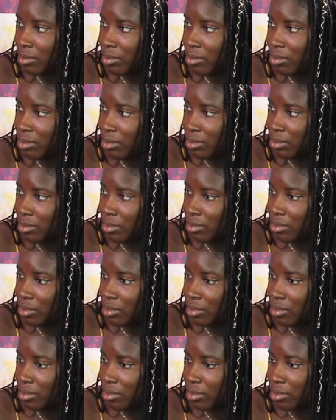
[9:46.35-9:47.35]

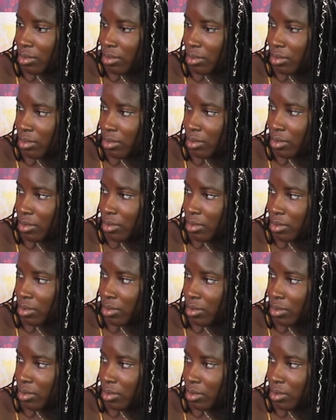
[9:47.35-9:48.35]

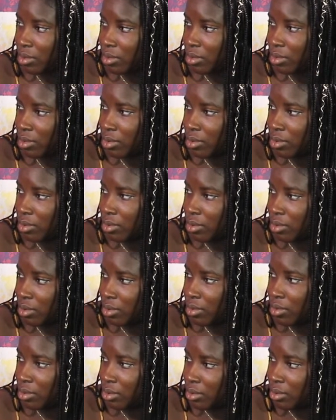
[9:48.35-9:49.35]

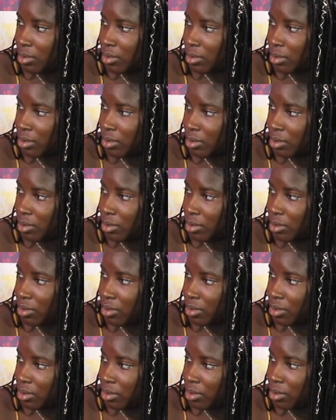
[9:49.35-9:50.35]

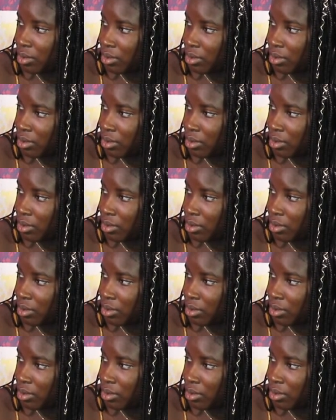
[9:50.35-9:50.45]
No words are spoken by the person on screen.